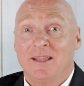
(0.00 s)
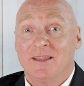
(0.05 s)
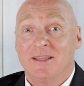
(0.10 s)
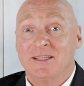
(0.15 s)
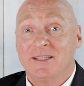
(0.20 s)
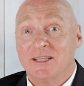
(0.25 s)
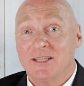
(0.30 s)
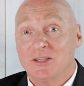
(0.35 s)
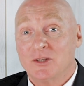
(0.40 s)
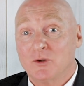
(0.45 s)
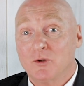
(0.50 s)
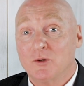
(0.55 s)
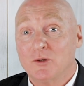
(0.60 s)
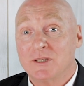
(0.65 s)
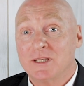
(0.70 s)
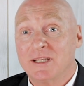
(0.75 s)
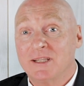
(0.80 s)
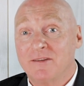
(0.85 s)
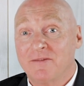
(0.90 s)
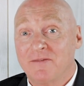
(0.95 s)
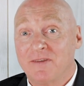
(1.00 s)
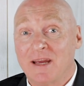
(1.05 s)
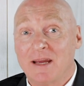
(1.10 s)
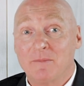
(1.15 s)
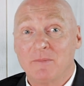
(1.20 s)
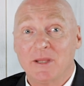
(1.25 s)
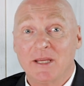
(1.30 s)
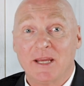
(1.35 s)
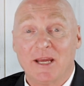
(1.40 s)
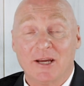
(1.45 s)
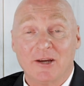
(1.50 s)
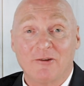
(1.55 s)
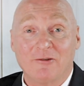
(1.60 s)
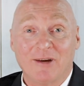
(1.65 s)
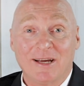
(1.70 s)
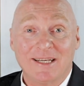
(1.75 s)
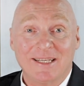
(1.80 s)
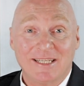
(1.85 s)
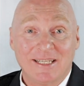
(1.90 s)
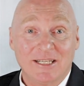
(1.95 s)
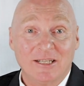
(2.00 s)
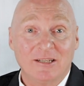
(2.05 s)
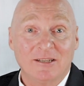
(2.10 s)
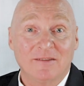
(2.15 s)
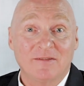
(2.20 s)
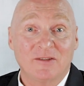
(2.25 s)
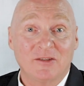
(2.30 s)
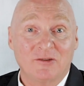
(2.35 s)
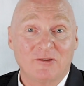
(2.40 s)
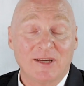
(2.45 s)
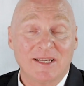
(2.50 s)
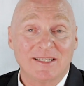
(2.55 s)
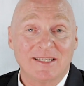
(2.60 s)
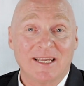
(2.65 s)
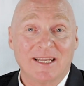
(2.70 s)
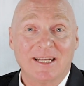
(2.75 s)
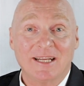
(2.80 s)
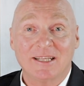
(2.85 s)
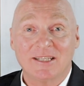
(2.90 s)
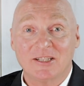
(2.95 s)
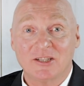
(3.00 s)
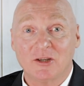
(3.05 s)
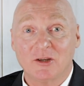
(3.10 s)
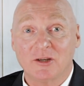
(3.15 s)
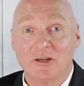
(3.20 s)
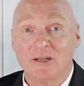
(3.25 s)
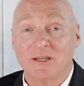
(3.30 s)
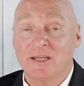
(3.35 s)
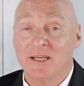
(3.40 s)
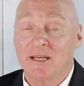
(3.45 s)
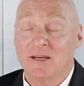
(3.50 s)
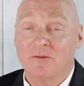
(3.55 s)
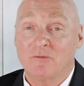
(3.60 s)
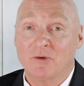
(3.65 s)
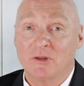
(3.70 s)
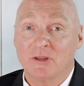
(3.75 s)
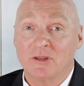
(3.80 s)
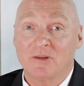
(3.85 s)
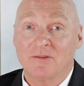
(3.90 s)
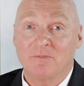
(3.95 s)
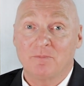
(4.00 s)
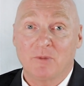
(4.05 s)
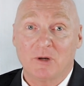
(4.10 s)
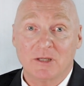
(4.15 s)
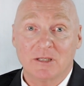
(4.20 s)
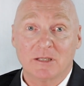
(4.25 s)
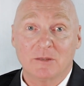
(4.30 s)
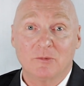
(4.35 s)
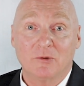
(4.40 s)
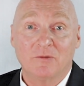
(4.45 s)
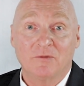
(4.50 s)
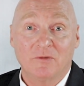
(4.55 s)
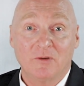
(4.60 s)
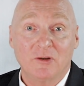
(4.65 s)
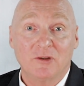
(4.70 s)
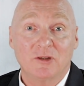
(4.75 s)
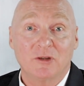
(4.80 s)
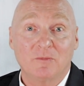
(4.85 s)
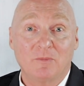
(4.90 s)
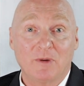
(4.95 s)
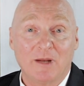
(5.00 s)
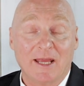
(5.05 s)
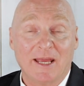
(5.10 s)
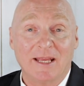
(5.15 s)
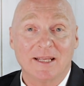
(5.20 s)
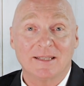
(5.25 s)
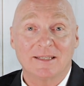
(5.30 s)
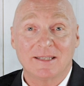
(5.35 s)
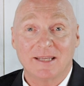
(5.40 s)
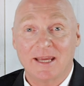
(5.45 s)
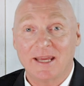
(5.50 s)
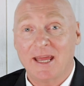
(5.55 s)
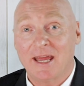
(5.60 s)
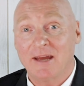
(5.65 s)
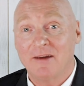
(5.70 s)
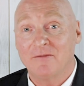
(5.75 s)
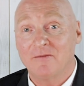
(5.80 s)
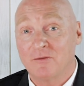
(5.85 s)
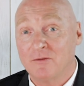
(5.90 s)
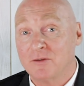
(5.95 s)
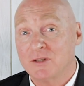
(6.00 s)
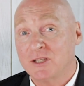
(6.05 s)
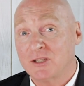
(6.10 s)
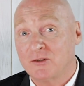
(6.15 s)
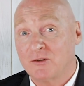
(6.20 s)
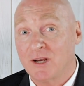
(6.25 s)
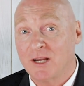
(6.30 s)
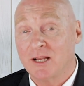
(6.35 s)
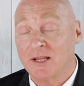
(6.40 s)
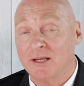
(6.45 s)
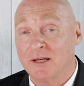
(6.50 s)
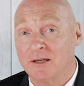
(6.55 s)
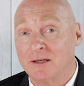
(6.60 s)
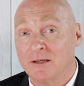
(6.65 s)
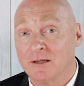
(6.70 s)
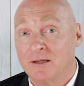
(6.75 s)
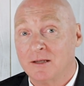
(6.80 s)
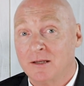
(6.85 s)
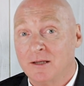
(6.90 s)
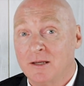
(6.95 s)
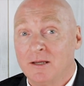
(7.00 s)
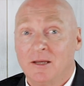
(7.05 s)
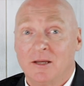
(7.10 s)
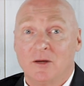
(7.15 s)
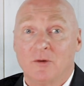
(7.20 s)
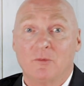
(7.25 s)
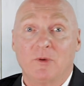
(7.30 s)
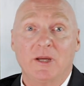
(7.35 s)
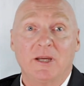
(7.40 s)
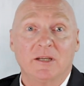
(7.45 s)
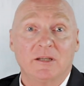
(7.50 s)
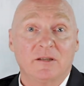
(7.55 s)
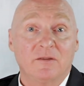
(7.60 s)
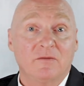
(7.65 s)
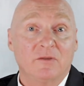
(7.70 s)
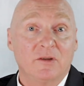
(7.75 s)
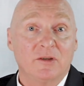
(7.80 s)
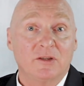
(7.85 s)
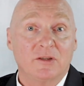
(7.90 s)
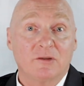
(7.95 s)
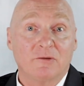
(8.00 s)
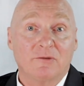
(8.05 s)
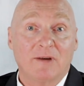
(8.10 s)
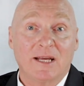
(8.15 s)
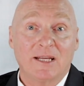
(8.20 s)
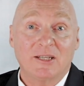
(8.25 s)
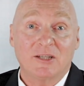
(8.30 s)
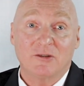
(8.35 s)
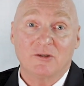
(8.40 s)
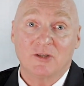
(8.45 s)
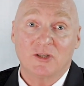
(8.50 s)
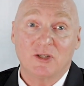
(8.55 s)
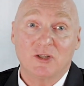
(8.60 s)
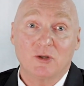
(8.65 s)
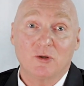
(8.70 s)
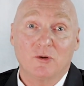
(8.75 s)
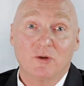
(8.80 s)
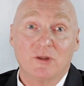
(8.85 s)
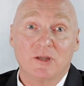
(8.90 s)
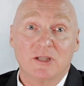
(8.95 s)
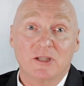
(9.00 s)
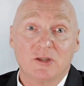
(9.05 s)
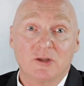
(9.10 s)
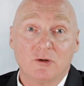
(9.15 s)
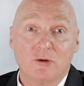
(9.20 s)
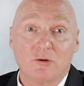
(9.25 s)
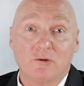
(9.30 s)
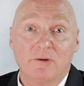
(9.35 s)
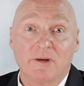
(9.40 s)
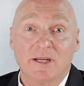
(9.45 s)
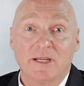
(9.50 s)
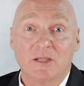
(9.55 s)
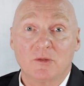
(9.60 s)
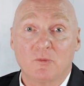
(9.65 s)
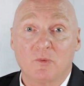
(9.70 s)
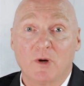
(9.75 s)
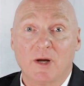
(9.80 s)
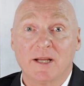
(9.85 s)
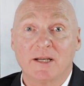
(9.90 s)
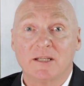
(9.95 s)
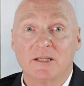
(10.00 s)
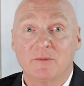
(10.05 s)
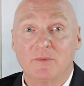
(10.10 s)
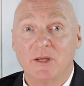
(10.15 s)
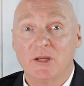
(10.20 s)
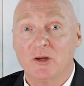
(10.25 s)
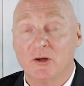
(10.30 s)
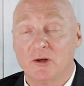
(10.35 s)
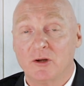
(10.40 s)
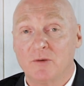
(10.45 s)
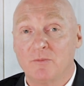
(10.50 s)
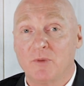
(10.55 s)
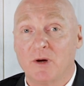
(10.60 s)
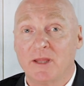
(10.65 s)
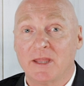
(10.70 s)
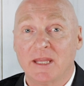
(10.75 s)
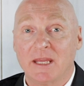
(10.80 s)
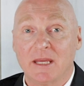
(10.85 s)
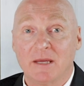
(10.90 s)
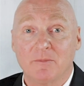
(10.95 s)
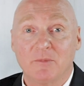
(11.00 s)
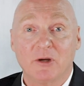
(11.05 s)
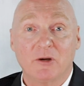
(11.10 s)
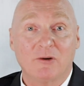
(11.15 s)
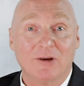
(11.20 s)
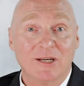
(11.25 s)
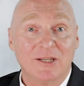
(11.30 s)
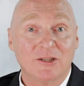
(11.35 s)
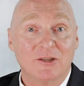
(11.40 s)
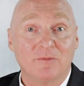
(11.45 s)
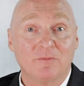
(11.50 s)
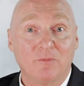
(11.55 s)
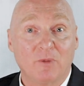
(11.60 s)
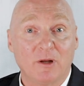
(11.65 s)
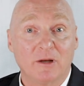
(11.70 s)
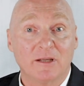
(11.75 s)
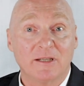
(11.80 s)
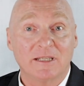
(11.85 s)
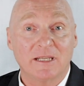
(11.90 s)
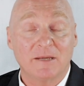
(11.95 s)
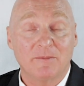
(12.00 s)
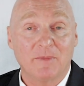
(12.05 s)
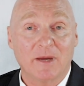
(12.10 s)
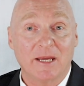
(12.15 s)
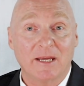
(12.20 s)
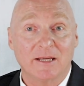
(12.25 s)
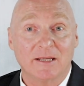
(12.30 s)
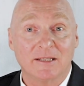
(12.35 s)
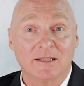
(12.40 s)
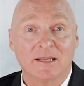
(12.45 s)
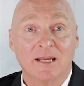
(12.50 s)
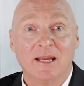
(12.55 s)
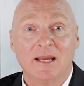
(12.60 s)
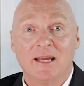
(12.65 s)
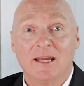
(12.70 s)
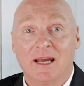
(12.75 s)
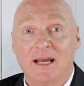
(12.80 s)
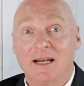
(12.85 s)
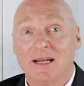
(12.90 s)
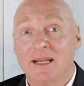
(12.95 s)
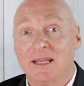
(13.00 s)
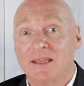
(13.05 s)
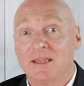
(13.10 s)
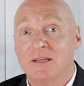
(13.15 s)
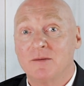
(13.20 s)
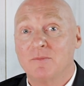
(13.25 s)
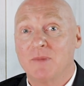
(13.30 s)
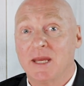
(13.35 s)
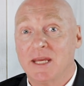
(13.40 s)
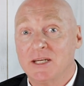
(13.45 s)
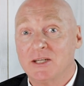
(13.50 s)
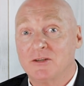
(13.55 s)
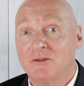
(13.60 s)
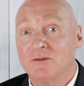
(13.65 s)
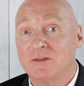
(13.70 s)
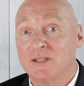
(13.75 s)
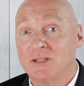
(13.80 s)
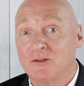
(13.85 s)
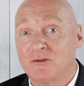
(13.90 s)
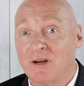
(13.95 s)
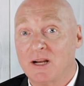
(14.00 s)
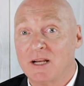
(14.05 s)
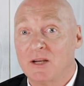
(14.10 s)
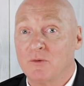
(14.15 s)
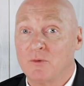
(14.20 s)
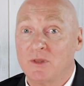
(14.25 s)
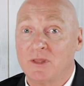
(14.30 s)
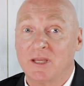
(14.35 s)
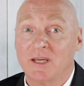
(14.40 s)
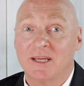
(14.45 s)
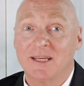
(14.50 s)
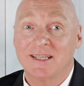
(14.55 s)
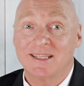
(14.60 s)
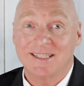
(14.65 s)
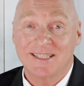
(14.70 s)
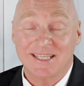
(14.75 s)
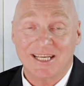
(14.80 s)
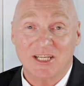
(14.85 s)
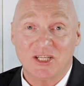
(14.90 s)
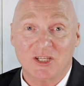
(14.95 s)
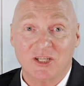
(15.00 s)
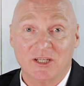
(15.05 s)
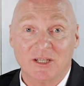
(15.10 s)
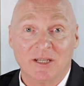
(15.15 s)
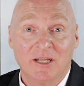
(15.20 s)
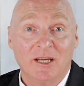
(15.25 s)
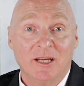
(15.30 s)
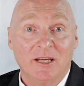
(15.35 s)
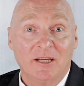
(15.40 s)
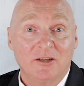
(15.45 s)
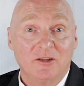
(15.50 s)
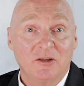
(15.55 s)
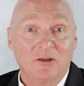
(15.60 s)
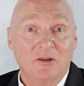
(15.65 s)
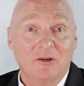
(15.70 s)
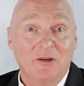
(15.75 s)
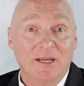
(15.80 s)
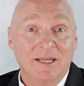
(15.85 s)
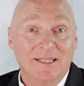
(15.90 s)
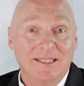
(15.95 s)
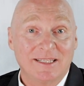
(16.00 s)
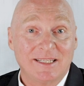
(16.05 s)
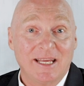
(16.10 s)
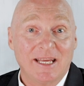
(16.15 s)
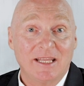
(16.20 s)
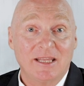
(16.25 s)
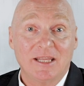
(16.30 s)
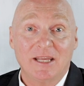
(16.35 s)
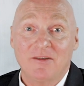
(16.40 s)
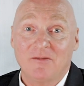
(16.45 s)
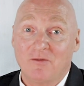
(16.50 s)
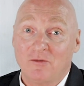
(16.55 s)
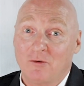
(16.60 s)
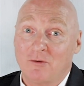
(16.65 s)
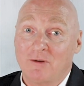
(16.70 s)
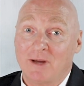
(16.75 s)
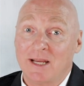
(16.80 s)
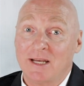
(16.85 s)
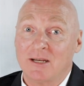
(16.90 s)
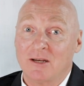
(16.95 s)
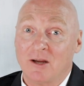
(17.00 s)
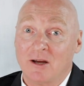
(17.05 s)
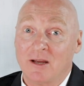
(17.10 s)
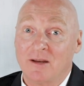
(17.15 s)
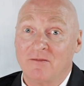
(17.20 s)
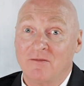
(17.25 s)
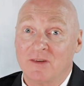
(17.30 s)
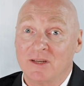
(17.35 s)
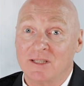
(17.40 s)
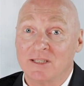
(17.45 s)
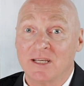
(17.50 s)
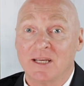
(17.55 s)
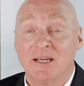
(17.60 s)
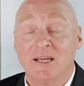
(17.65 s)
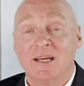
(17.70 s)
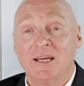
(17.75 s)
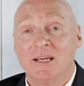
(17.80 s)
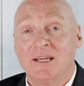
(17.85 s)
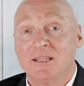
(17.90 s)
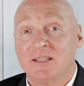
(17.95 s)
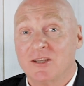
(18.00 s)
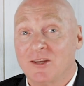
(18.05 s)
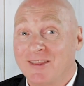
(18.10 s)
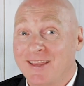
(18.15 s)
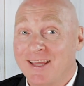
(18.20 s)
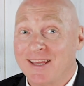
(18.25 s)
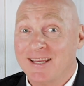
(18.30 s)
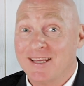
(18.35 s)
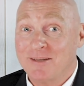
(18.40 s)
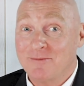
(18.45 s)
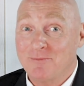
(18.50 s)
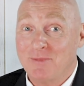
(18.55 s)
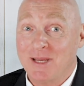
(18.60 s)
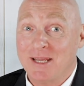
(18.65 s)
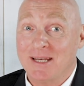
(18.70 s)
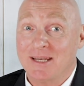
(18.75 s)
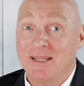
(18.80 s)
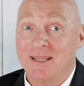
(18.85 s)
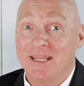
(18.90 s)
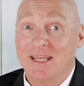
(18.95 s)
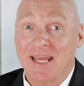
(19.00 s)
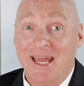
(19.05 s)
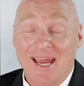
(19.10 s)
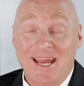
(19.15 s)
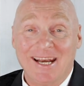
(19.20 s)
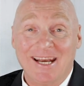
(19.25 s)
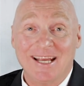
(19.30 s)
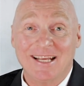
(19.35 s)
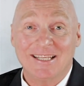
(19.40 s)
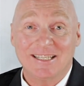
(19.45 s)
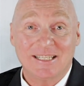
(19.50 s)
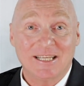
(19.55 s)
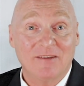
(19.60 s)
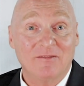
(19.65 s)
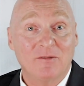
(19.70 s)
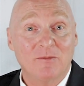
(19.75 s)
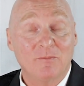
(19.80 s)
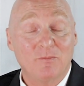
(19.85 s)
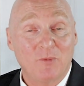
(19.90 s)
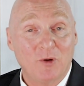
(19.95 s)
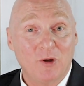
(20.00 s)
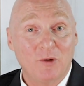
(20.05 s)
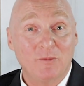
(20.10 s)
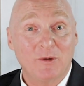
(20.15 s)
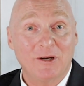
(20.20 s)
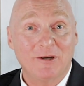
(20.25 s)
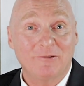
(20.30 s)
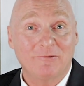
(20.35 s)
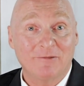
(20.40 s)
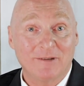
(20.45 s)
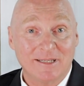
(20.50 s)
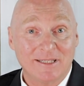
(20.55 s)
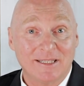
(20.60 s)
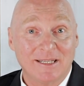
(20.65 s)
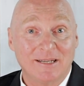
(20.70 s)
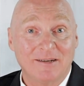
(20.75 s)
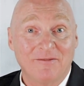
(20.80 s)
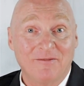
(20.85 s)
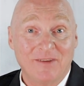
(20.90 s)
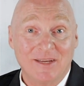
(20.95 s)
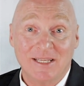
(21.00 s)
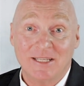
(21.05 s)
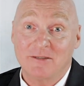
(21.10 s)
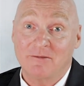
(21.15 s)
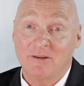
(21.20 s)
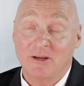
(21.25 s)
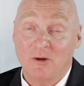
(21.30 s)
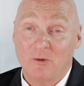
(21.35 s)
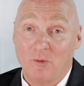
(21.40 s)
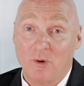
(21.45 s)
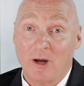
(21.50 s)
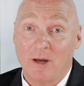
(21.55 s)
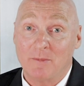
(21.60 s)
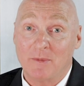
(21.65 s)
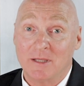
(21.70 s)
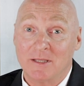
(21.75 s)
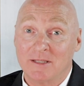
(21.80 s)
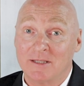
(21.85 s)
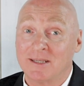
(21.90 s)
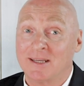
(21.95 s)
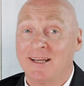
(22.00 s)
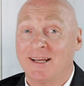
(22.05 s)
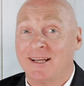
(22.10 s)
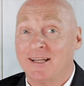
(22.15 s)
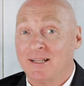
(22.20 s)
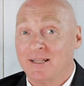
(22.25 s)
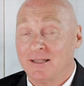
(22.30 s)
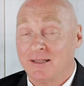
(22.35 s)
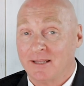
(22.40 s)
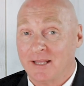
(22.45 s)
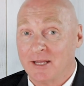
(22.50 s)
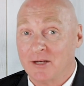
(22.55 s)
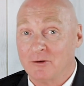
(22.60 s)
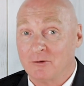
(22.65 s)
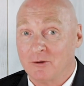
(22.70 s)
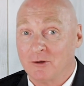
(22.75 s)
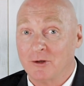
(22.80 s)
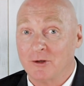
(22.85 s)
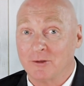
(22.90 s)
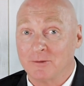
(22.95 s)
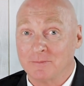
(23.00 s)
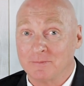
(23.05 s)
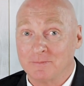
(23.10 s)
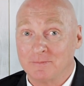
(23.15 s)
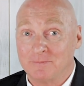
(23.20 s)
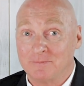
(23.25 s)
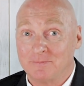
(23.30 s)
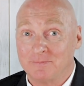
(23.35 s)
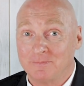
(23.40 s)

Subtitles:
this is causing the family a great deal of stress and uncertainty of what the possible future plans they have for Australia. We interviewed Sarat to ensure the story is one to be heard by the immigration policymakers and let them enter Australia with a concession to extend their 489 visa so they can meet the 887 permanent resident visa requirements later on.